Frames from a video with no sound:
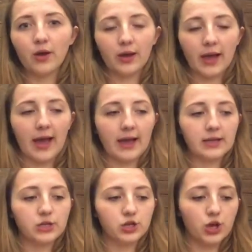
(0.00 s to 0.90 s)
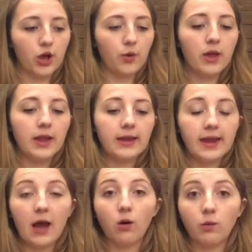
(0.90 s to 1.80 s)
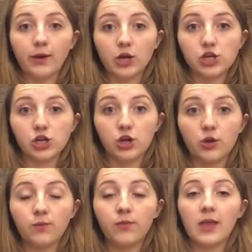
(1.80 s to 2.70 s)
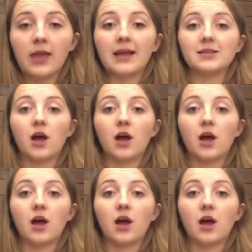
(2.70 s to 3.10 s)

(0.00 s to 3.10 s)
Okay, so now what we're going to do is